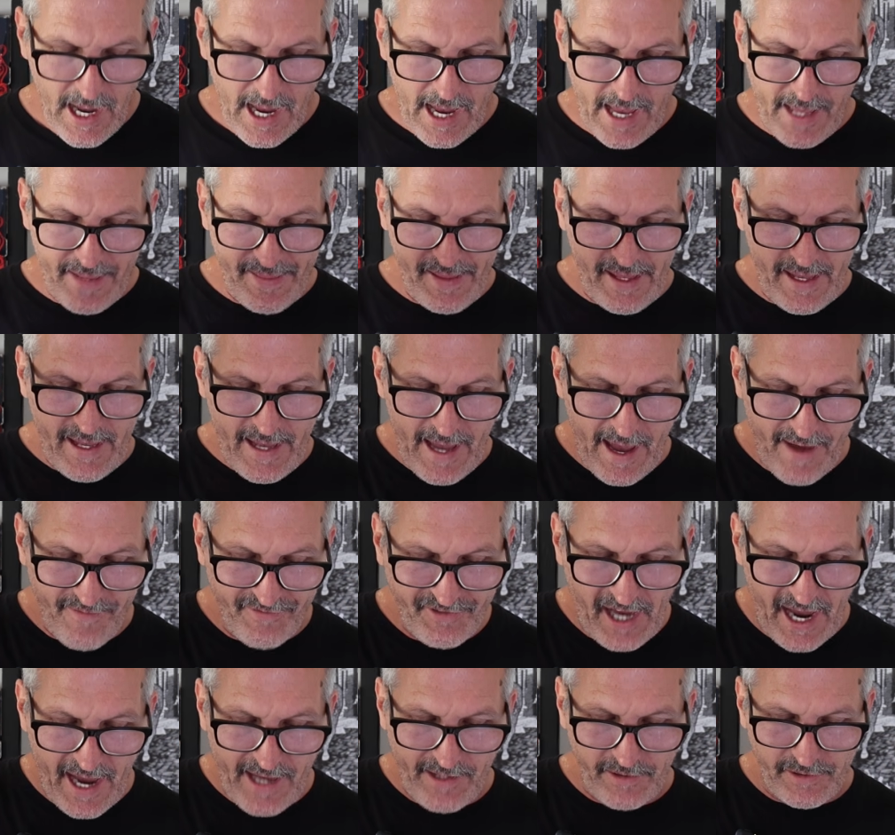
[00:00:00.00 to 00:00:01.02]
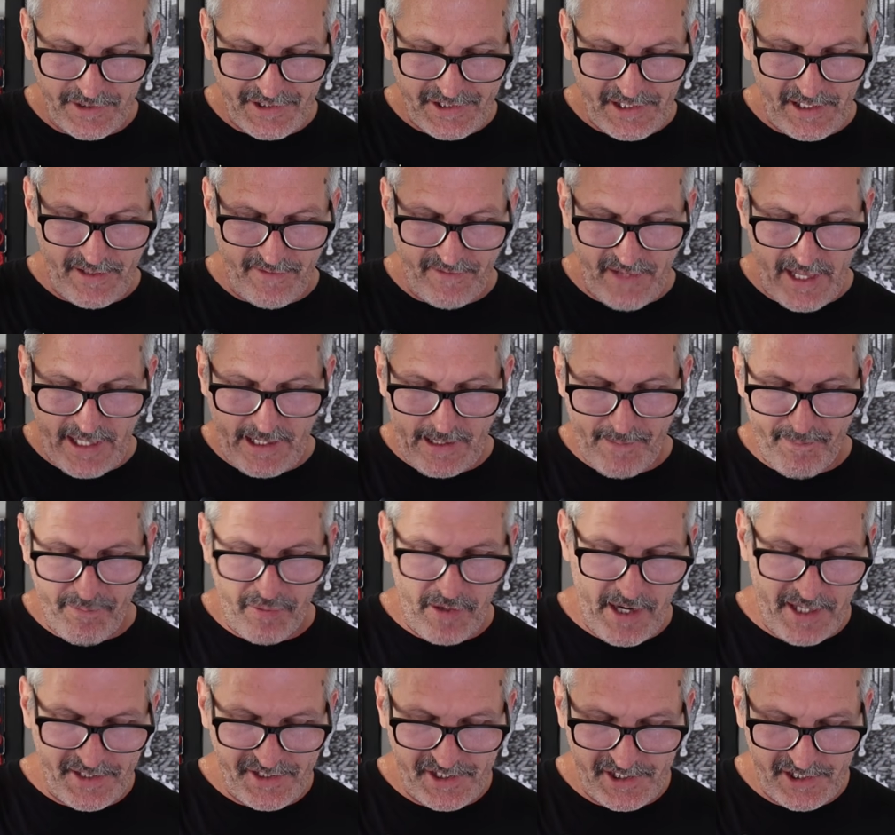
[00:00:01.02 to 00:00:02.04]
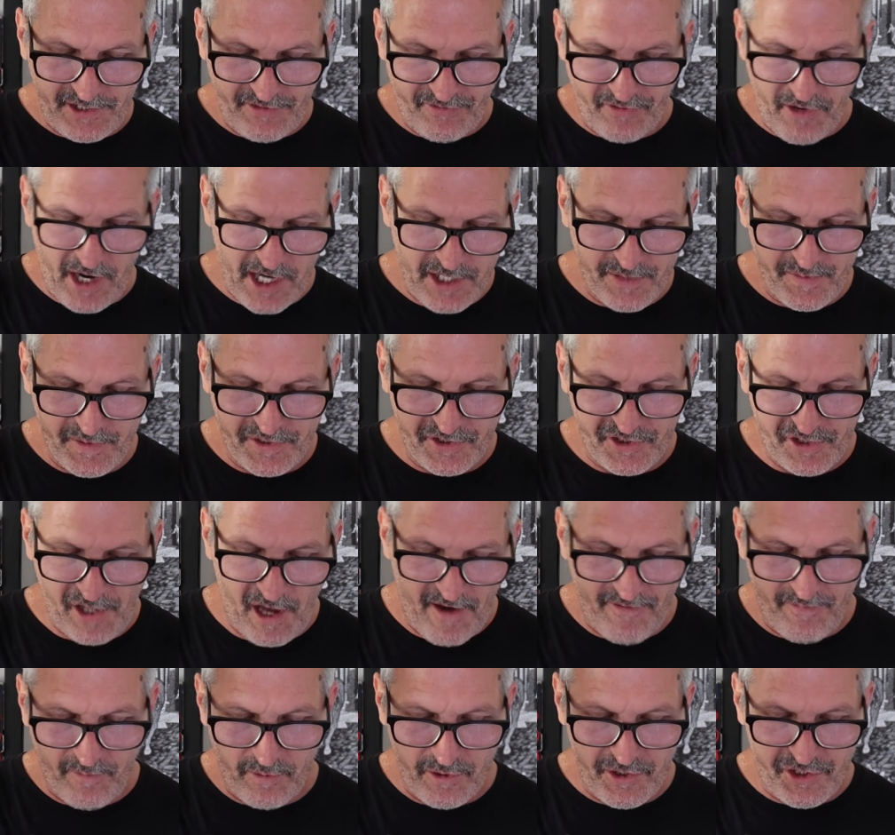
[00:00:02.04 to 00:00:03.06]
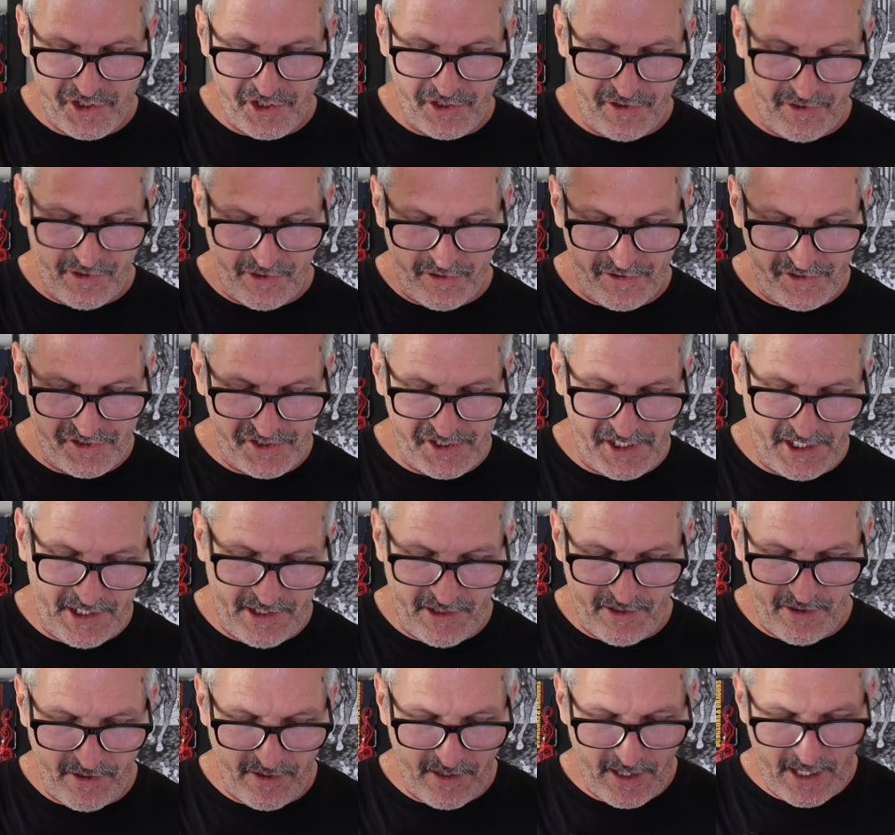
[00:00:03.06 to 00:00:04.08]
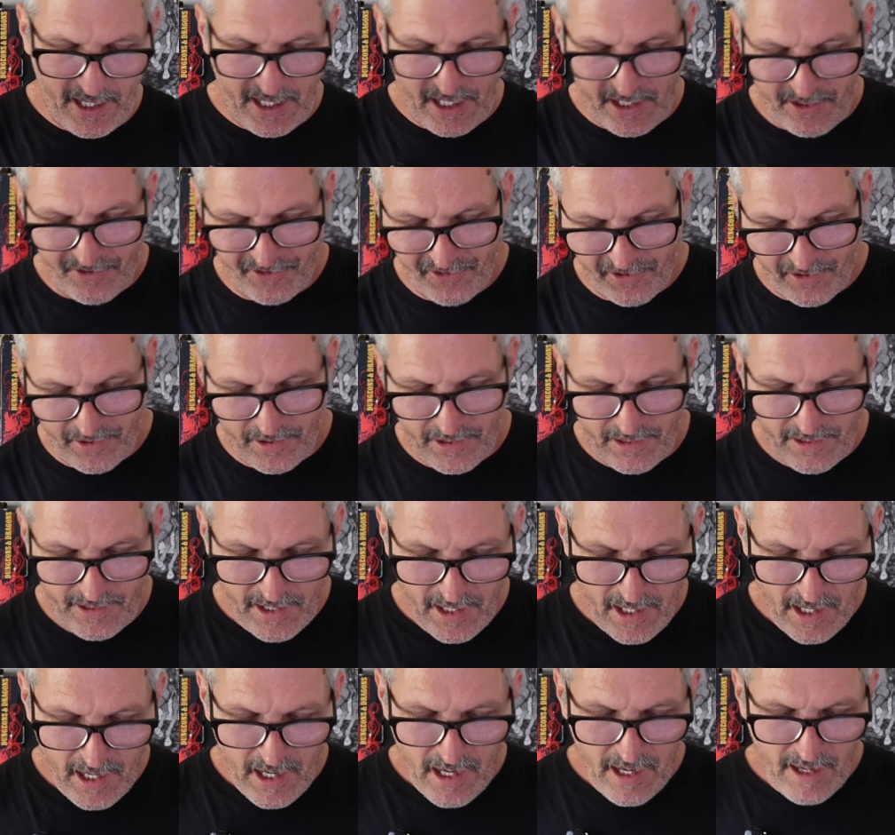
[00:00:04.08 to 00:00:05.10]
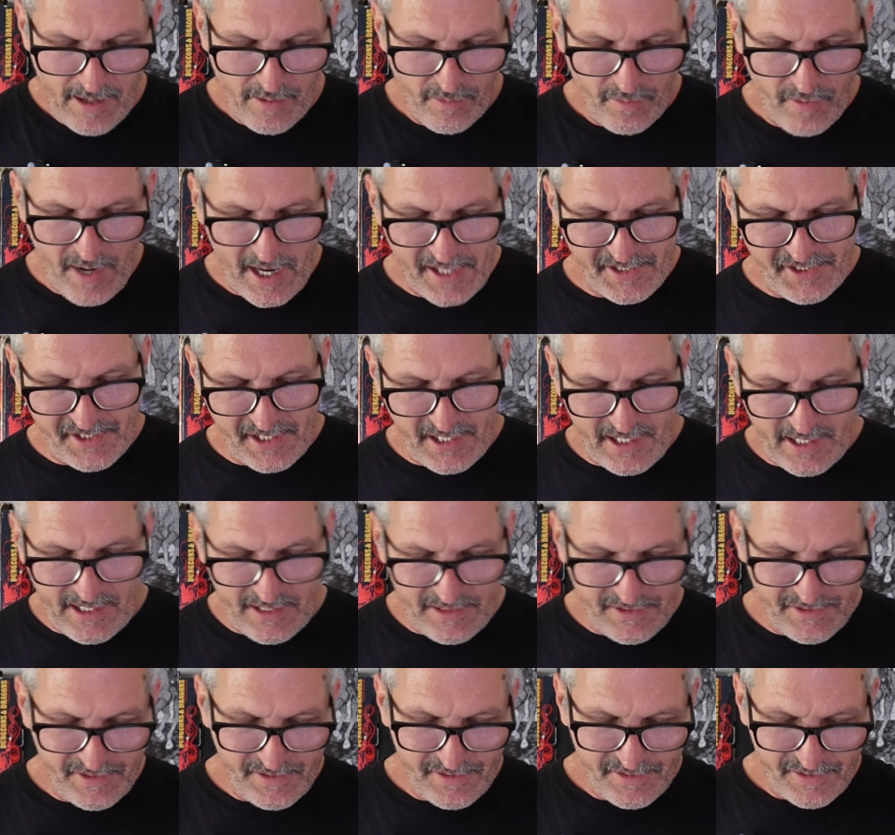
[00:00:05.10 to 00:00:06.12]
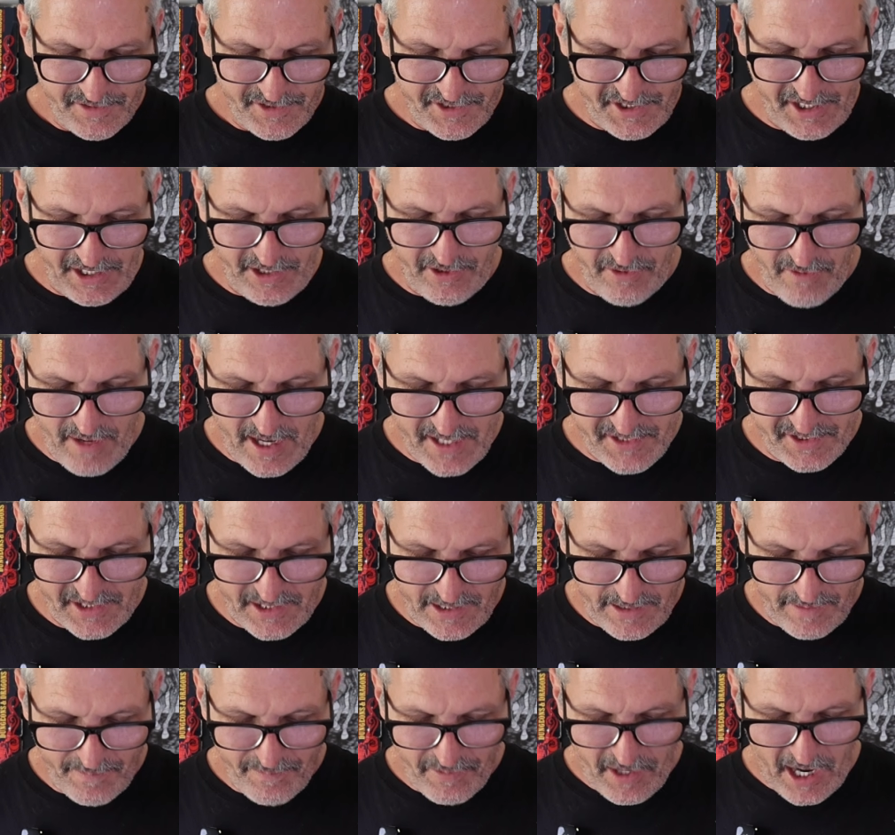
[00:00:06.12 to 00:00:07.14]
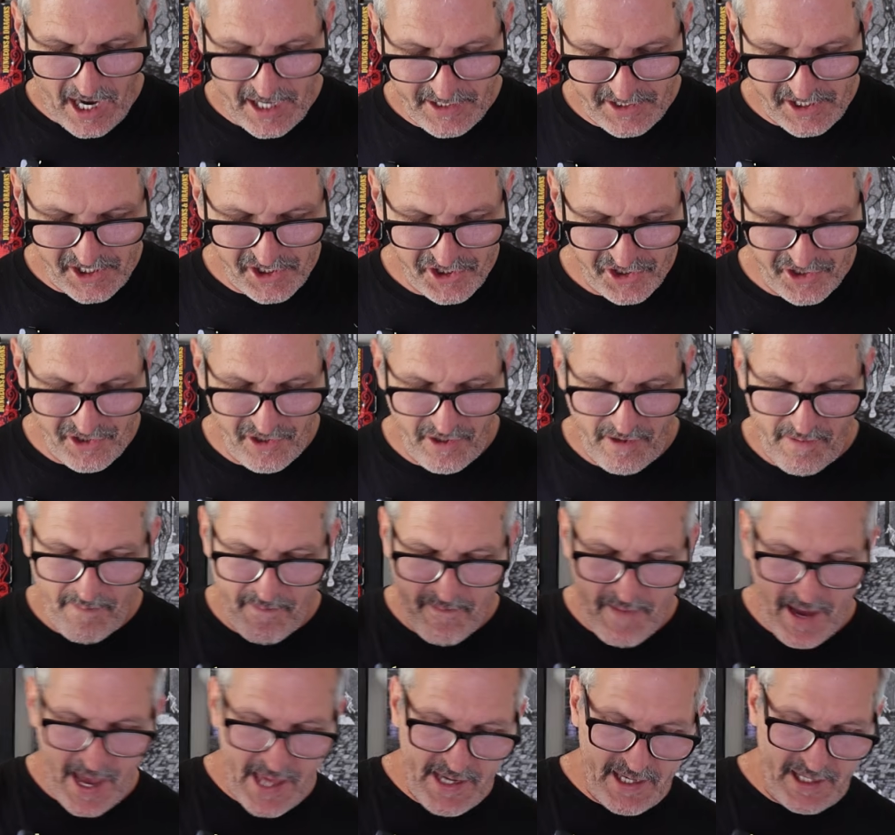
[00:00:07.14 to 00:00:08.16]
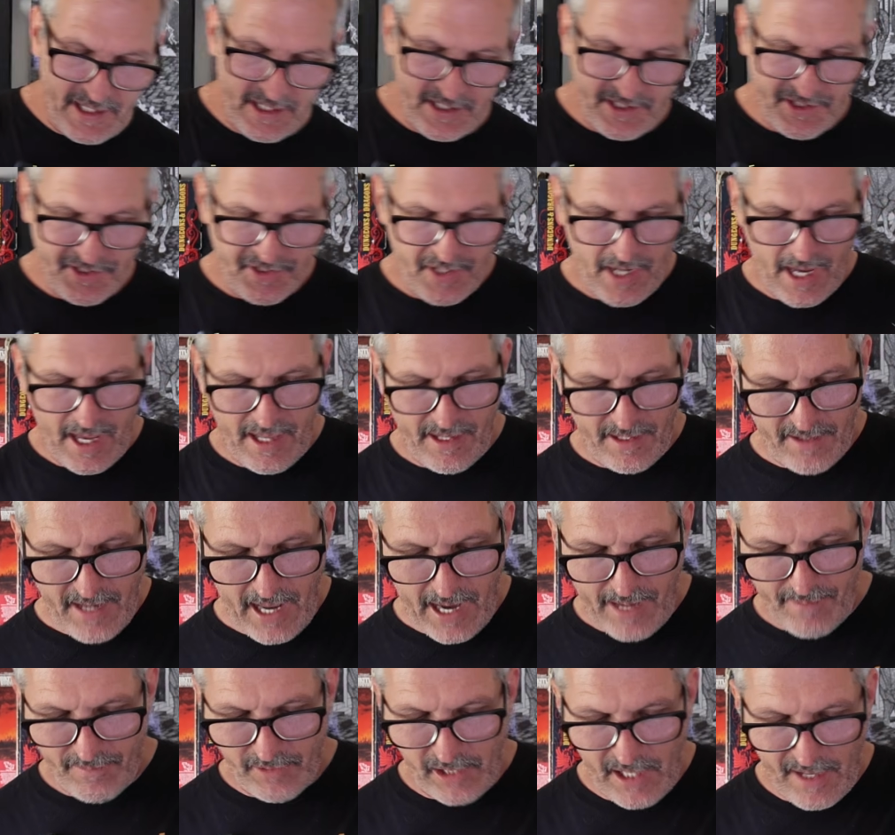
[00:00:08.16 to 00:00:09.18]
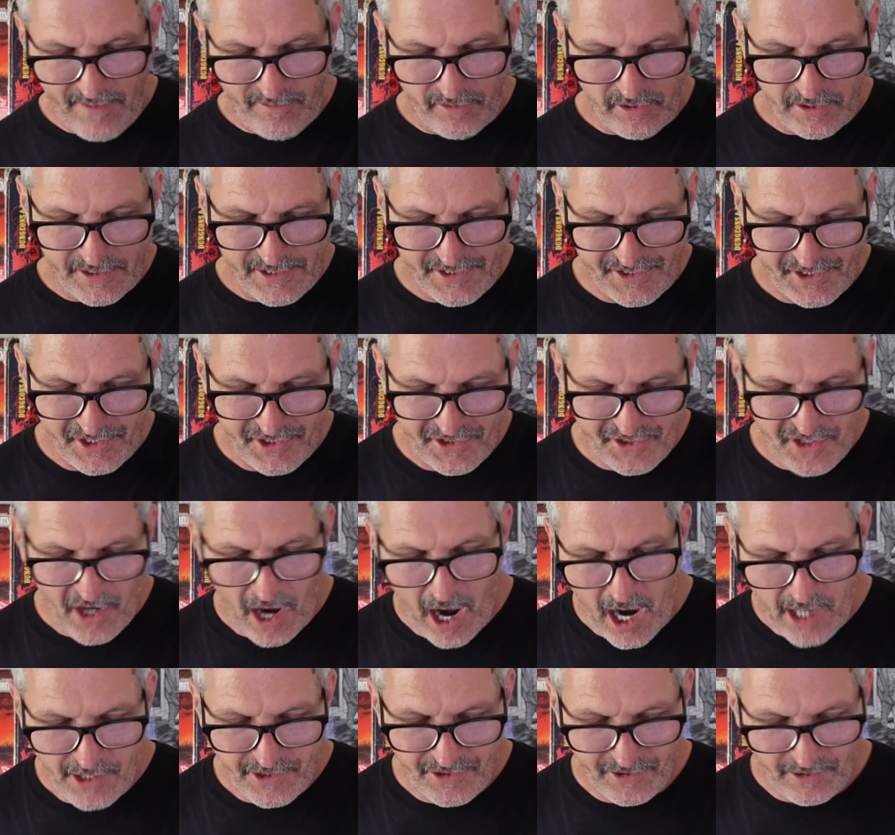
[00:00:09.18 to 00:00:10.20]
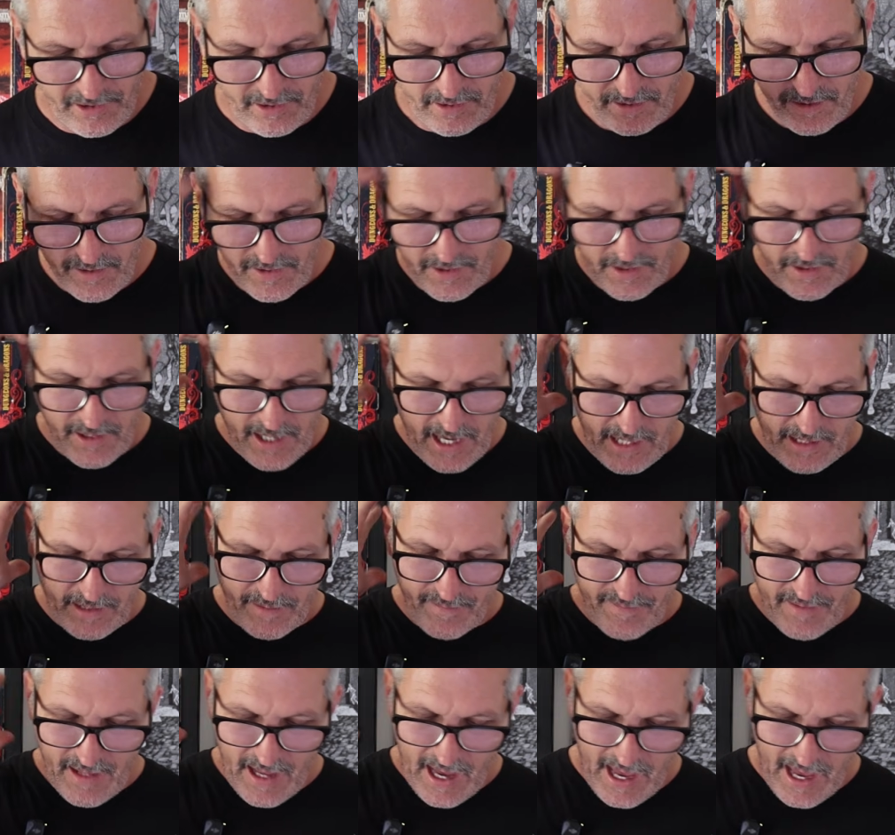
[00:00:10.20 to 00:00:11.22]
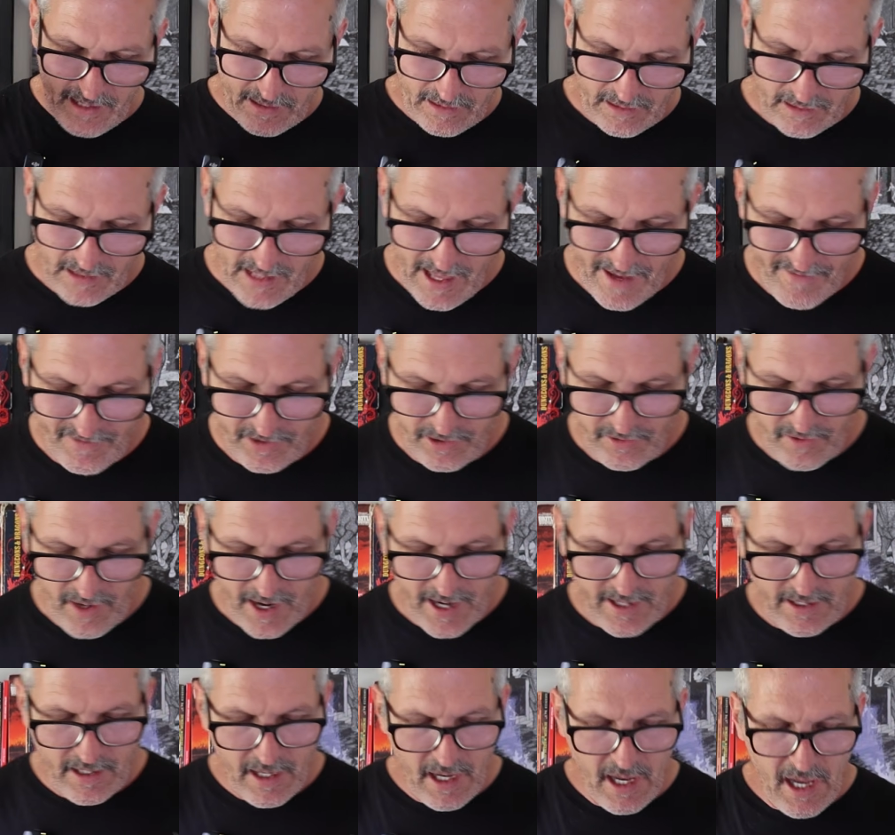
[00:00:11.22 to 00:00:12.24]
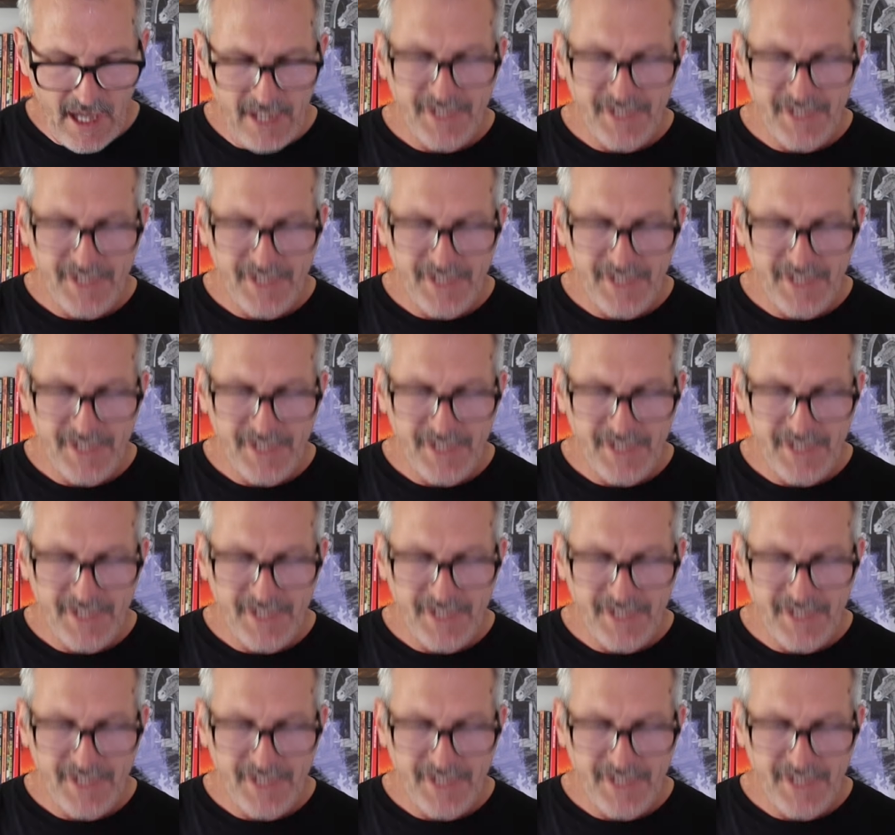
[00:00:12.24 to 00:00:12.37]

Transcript: And they have titles of like apprentice, freshman, sophomore, junior, senior, intern, resident, senior resident, practitioner, medic, and name level is a doctor at 11, right?